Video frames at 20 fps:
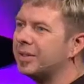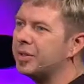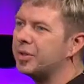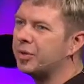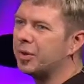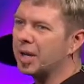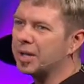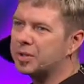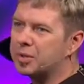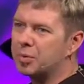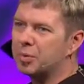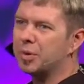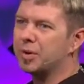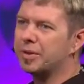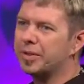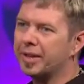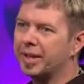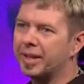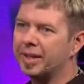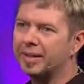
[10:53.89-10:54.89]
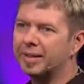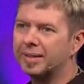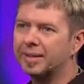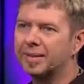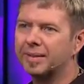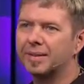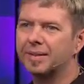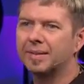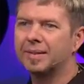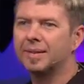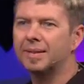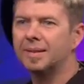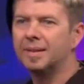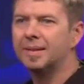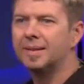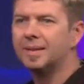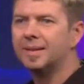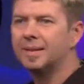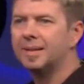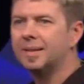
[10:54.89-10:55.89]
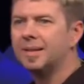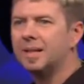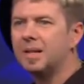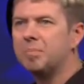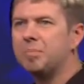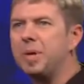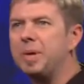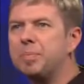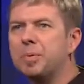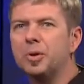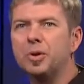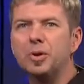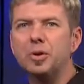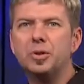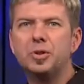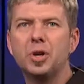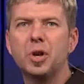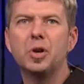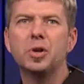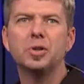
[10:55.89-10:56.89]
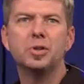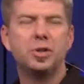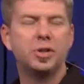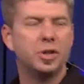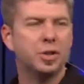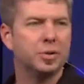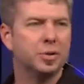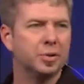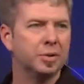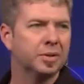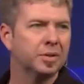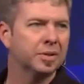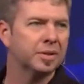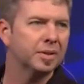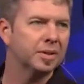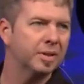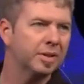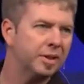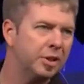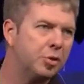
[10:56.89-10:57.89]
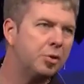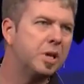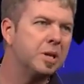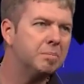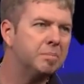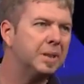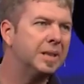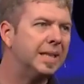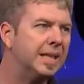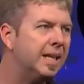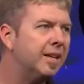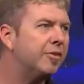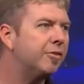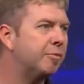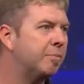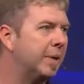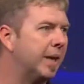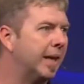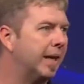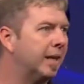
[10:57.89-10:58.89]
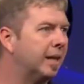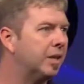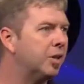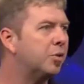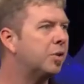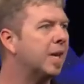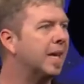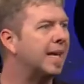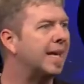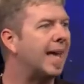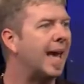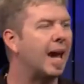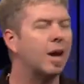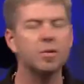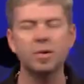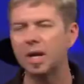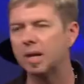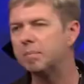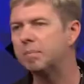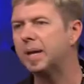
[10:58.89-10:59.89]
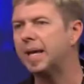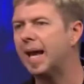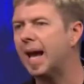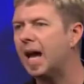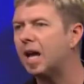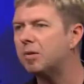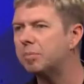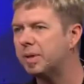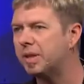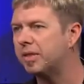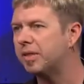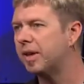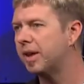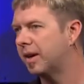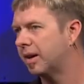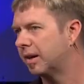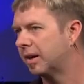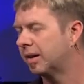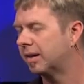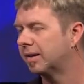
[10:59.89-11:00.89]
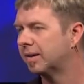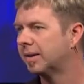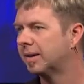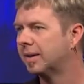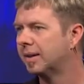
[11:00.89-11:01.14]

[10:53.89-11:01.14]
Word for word: trustworthy, people who told you, you can believe me, you can count on me, I'll be there.